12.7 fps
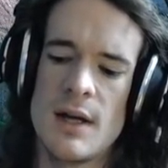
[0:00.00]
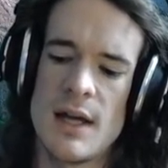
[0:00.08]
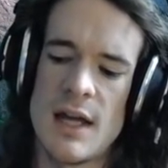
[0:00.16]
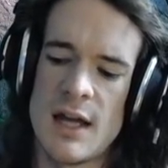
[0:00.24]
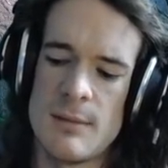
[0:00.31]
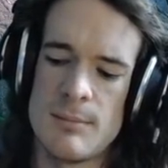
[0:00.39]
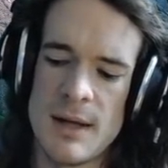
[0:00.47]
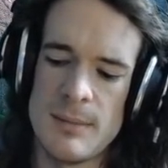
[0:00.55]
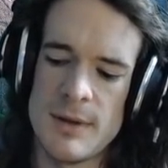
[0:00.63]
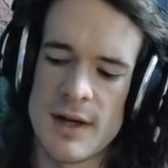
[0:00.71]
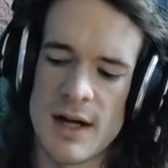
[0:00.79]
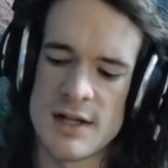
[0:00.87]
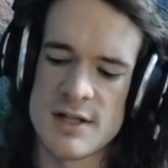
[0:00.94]
and maybe
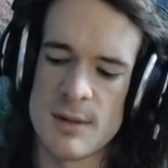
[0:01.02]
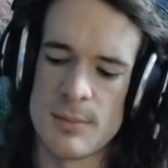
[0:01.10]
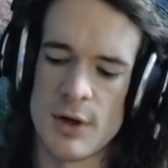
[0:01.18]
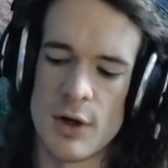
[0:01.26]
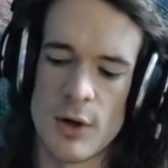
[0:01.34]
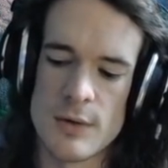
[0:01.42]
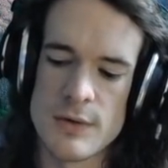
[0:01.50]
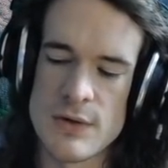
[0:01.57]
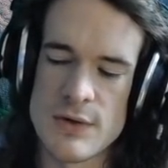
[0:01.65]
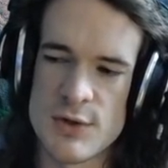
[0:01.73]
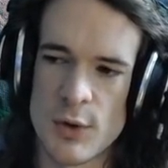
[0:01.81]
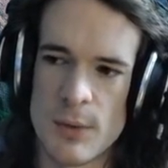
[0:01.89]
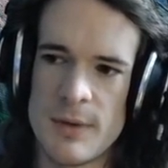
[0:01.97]
the High Templar also
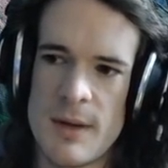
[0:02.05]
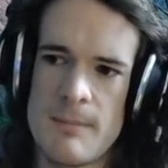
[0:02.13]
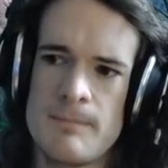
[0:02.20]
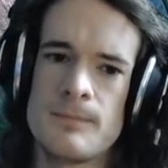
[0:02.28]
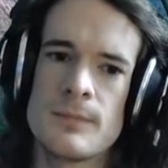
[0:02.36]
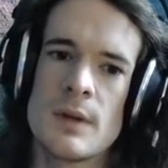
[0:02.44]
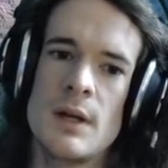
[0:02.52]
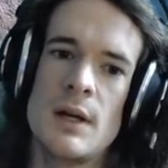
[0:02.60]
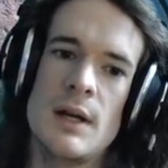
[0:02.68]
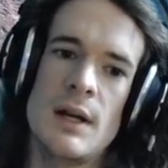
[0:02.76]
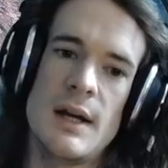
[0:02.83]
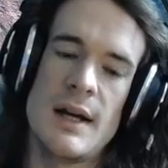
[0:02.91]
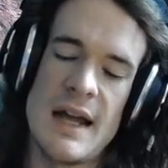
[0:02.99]
storm them,
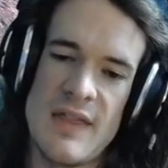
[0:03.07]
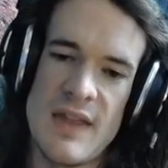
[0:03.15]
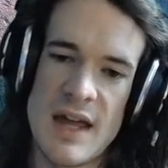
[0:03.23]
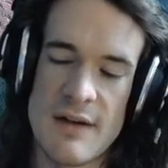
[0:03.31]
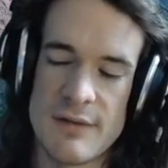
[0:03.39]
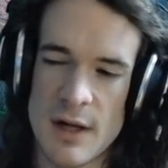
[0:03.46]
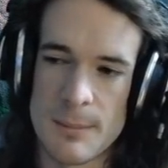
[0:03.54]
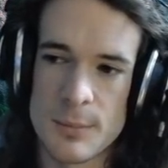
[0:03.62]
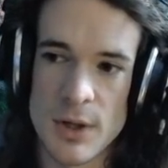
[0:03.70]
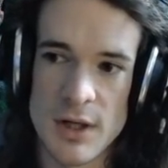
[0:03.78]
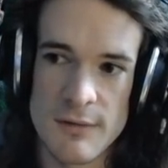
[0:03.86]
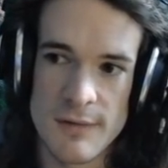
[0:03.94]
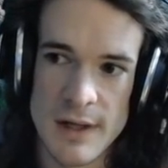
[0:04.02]
and they have an
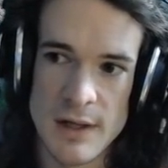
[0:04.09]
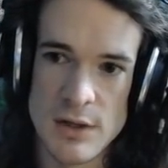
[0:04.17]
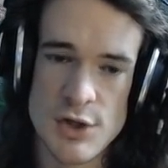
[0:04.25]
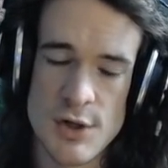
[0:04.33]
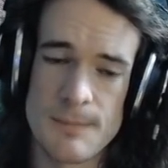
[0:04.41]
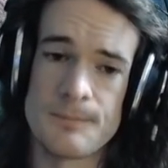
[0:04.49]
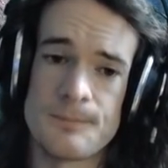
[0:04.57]
upgrade advantage,